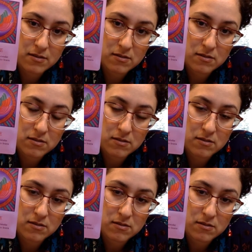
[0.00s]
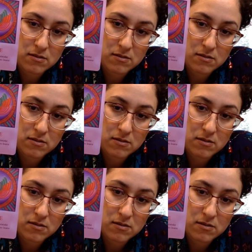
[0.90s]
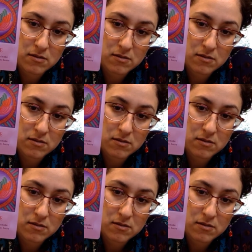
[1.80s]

Nothing is said.